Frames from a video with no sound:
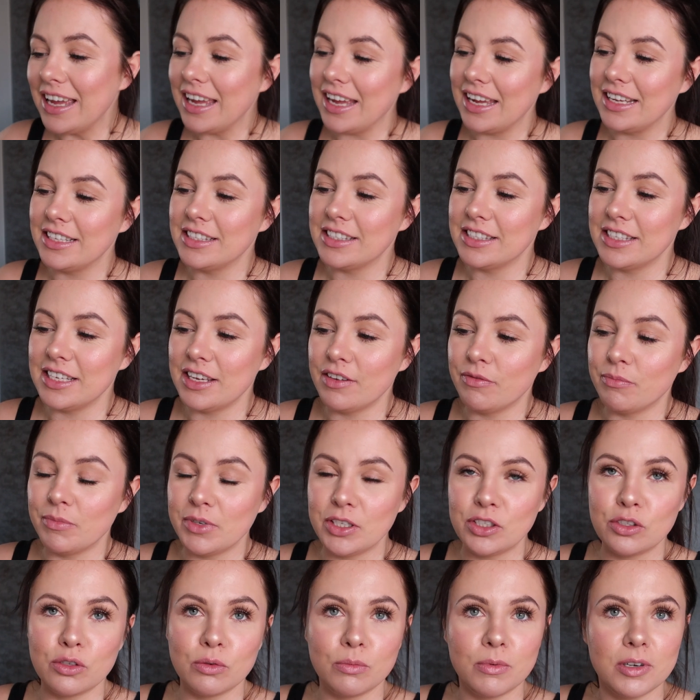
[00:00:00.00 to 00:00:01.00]
it saved me
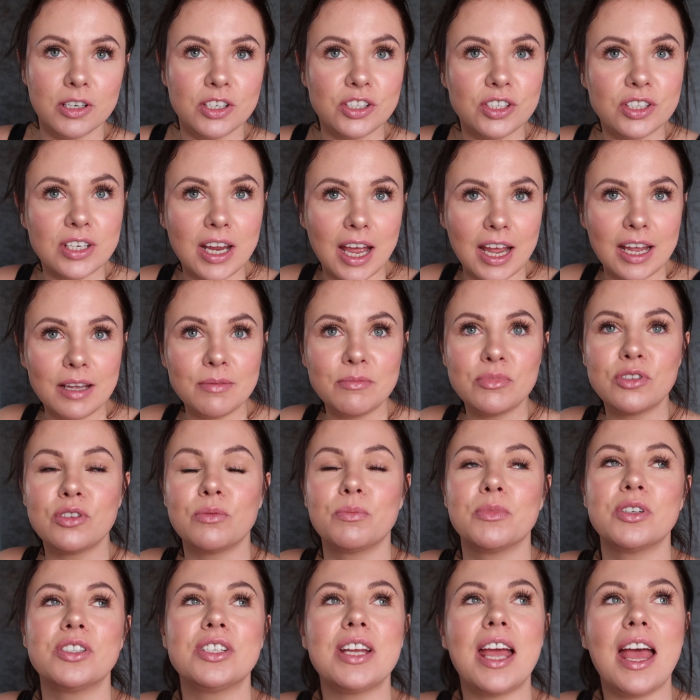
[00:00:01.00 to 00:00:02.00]
so much time, so
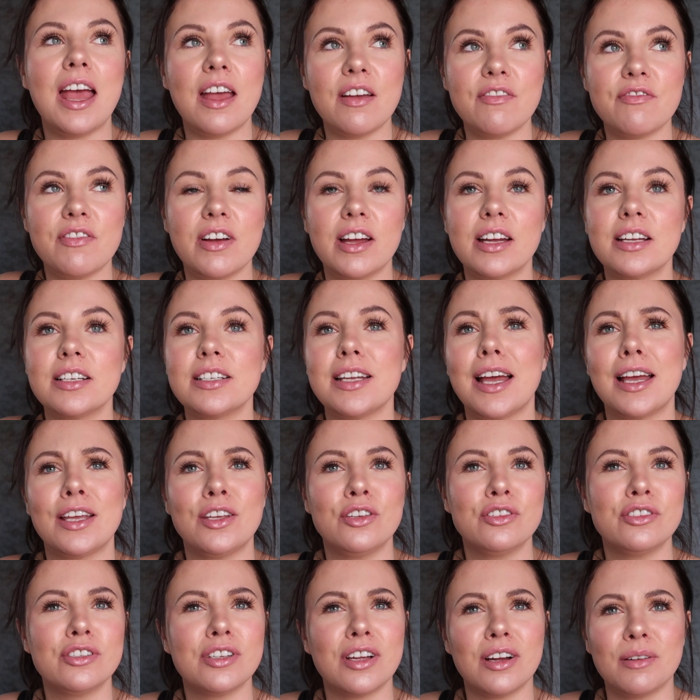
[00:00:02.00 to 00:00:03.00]
much effort. I
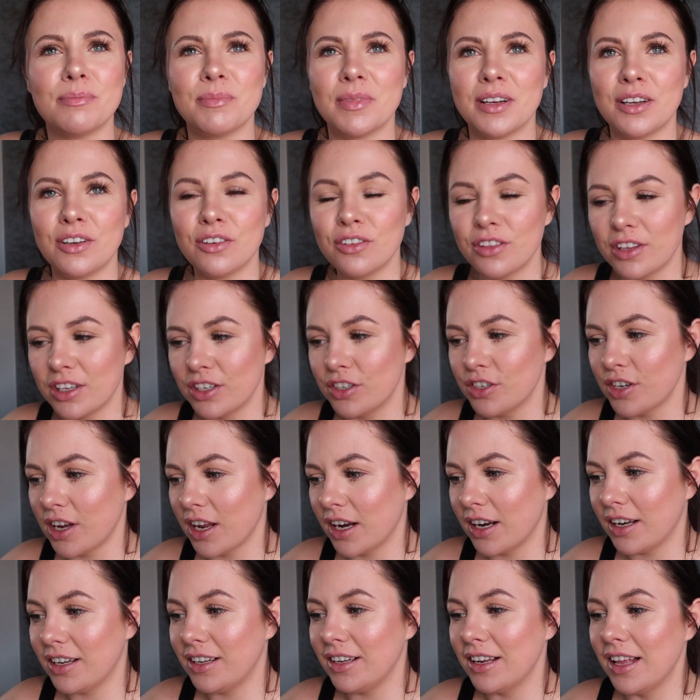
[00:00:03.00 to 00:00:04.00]
use it on my other
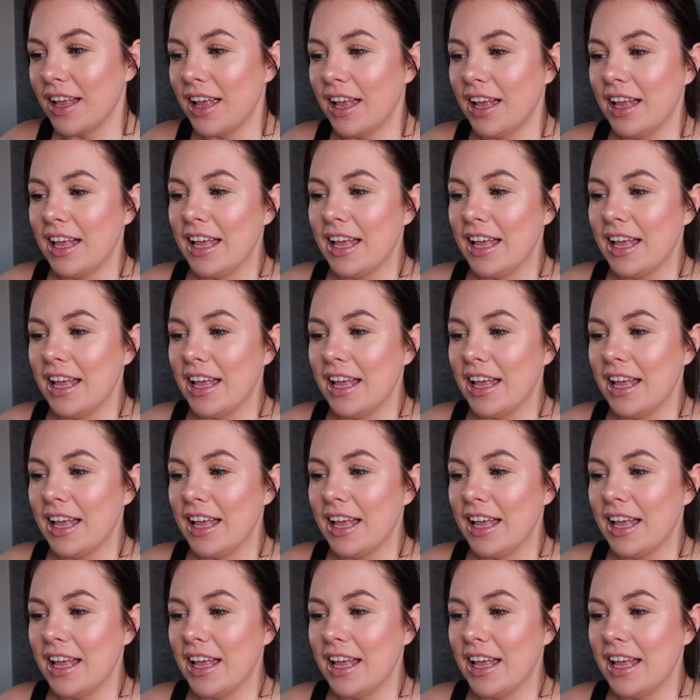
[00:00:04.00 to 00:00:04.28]
channel.